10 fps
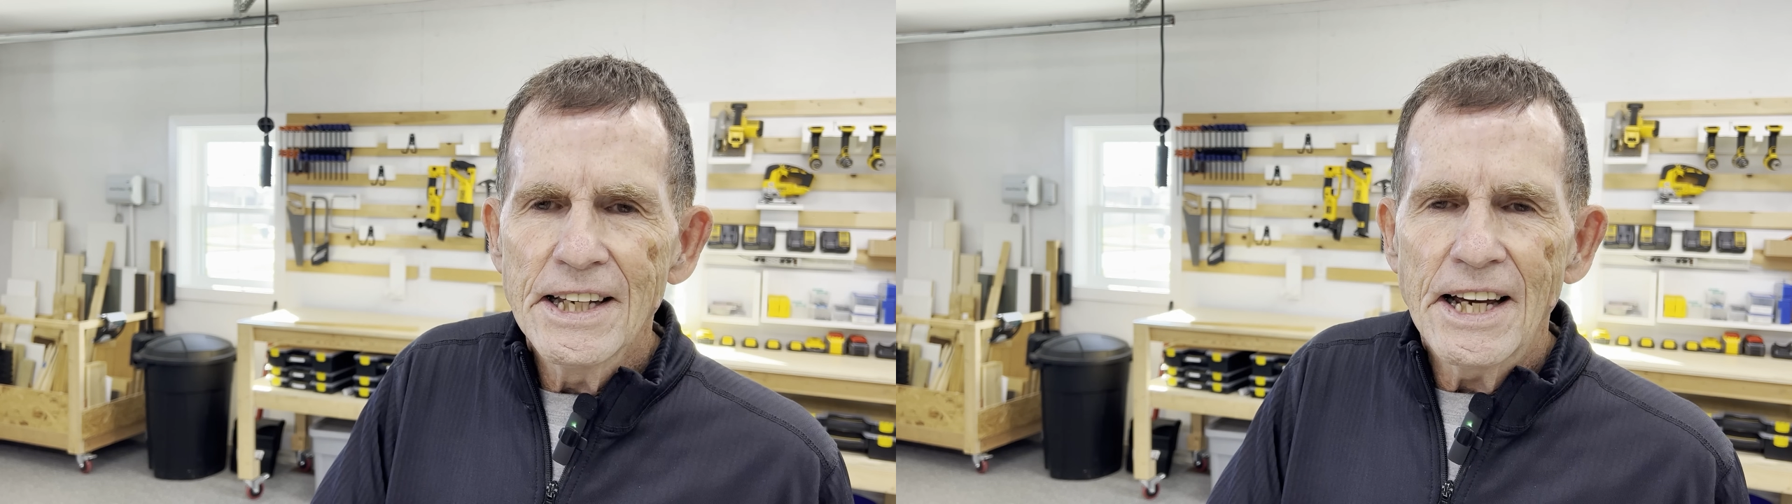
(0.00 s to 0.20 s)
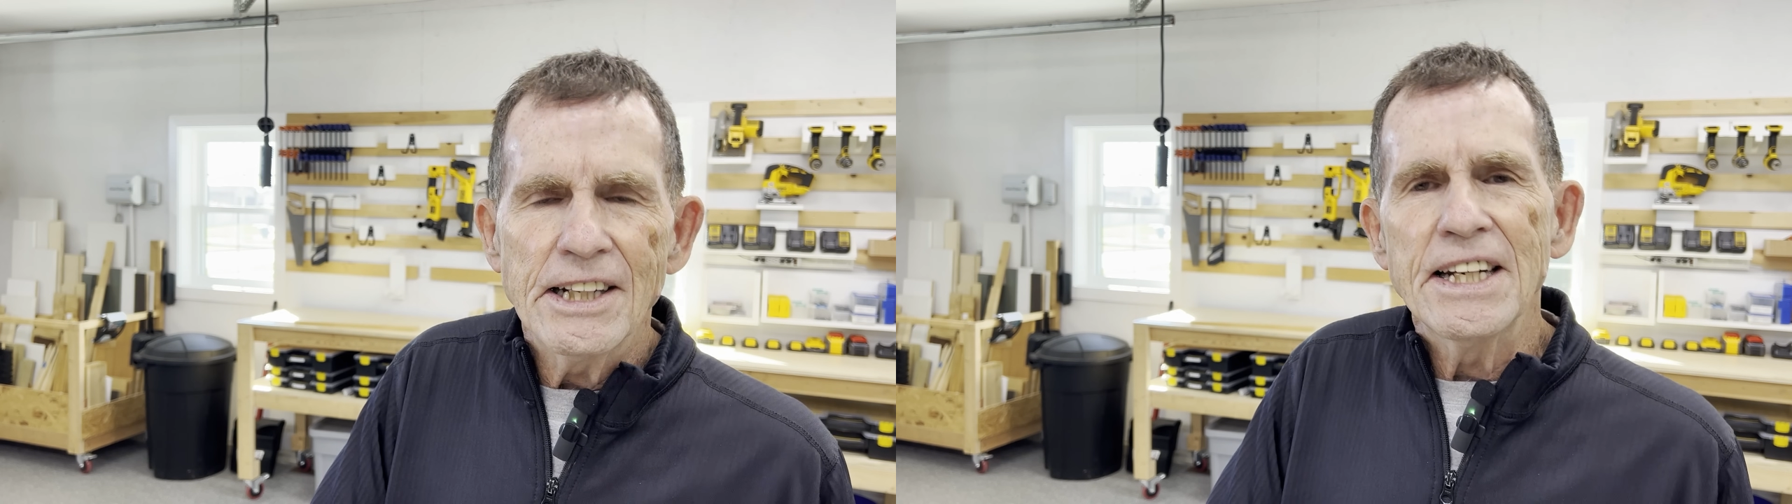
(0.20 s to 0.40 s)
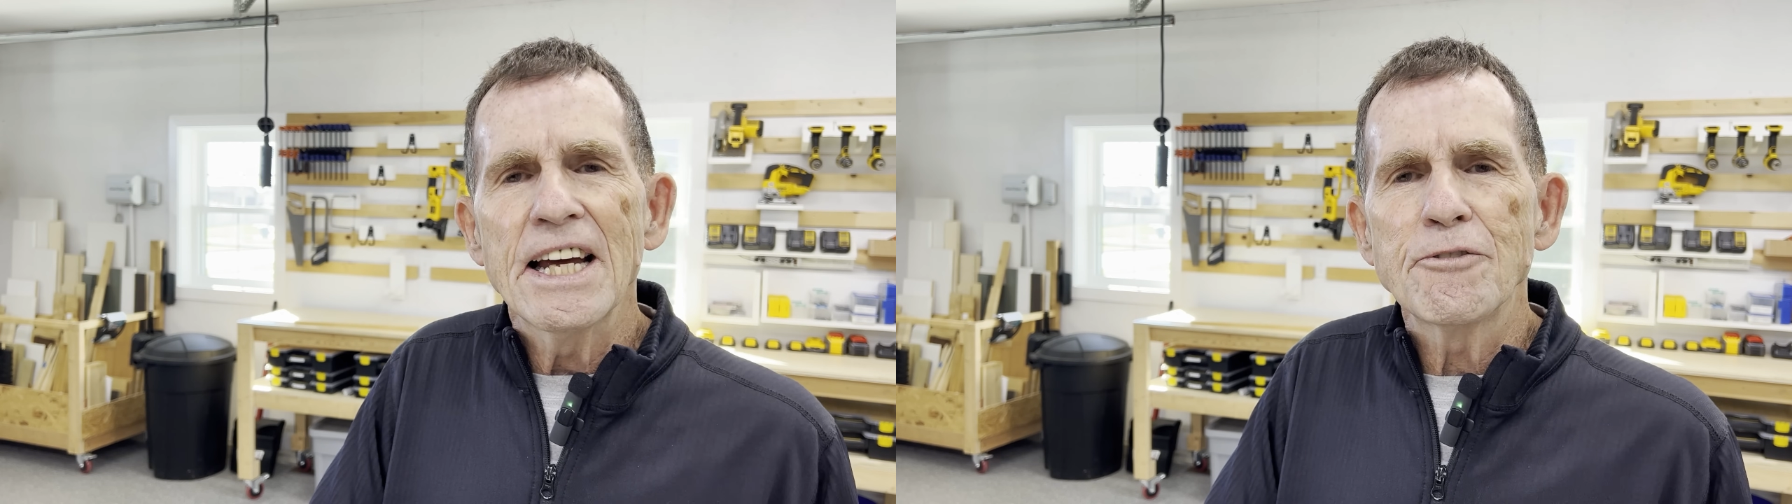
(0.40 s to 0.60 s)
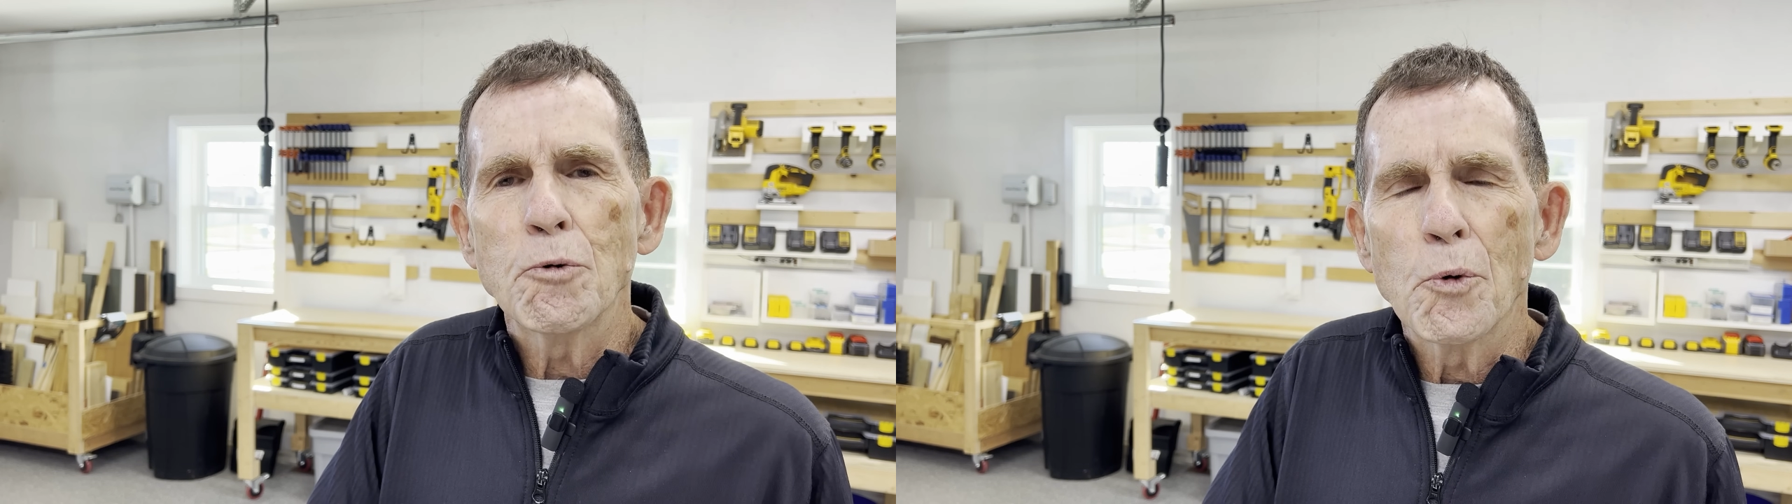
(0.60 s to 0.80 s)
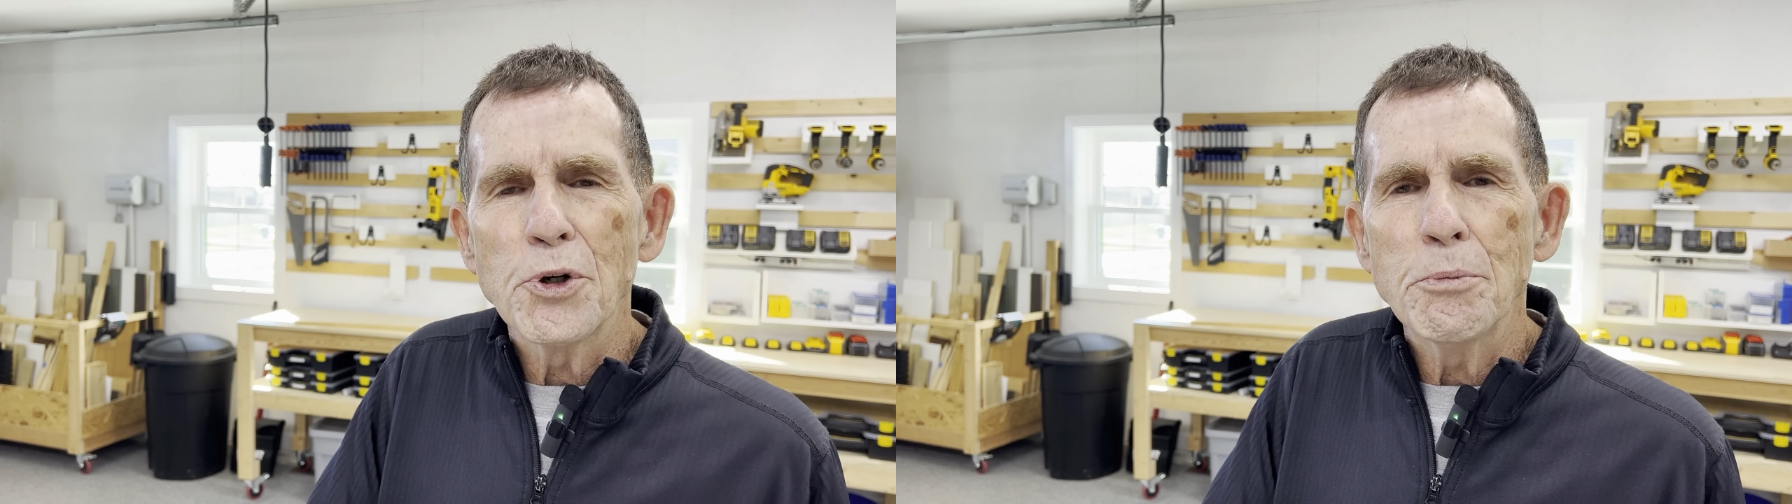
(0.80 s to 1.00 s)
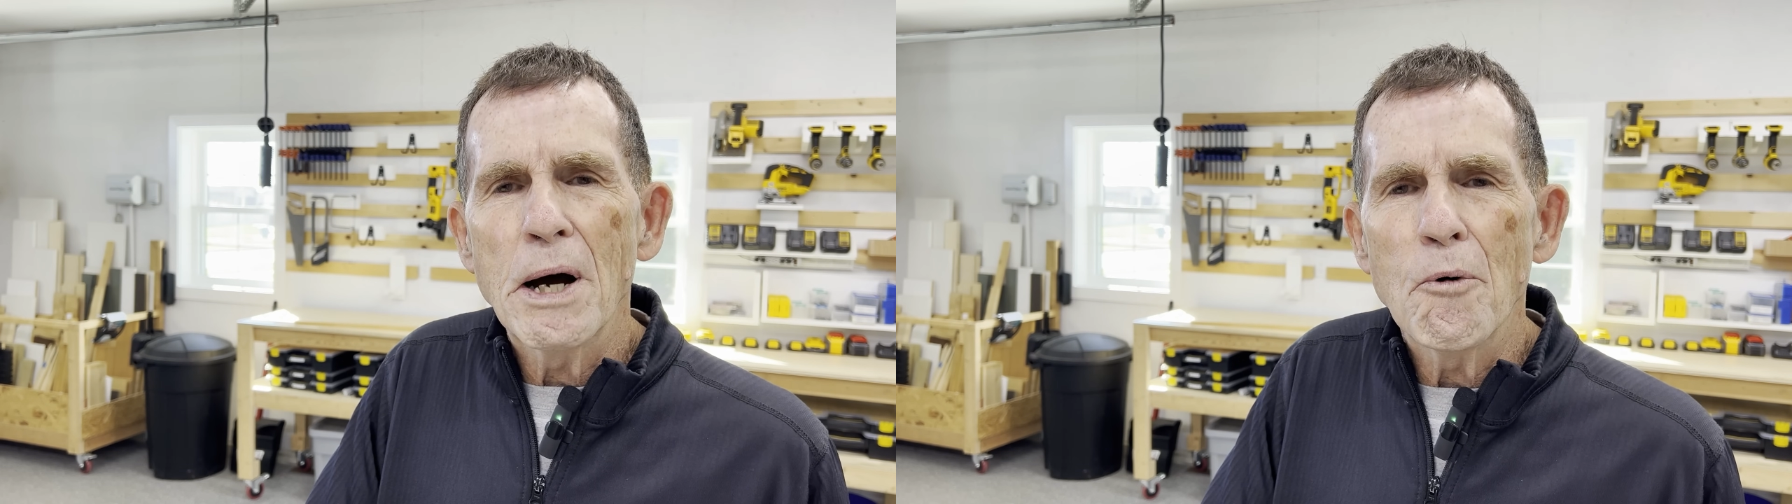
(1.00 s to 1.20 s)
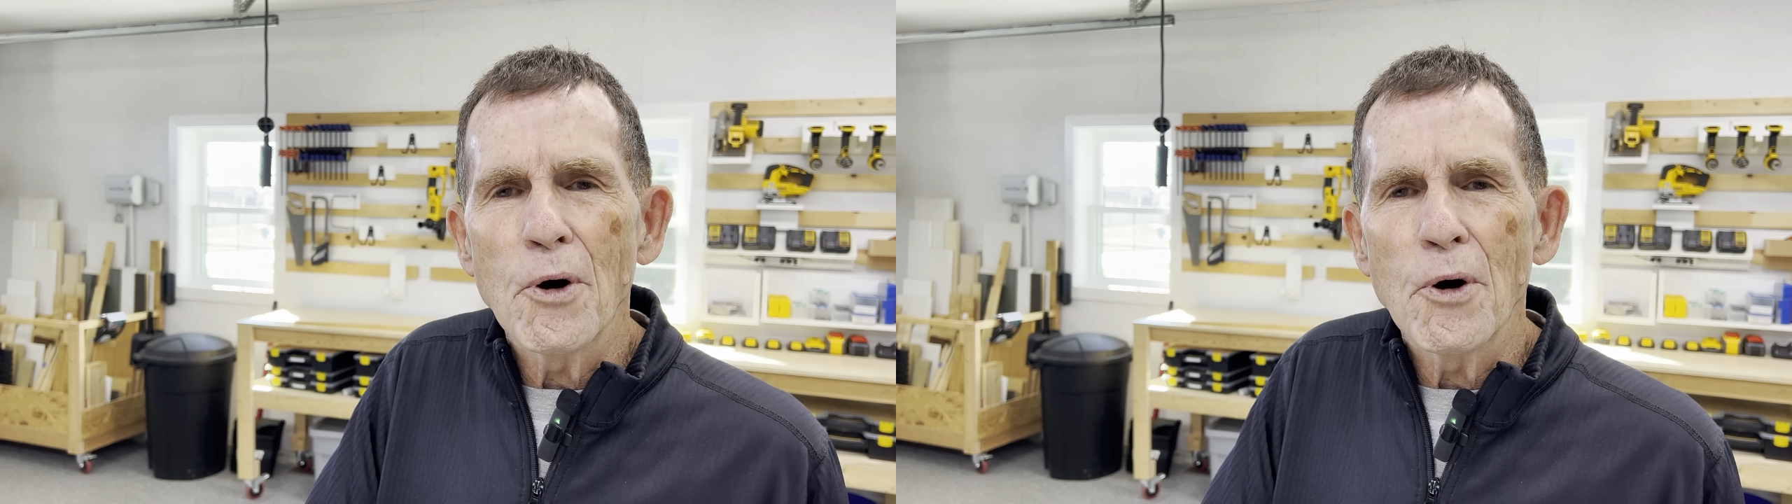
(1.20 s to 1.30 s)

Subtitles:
I didn't have to worry about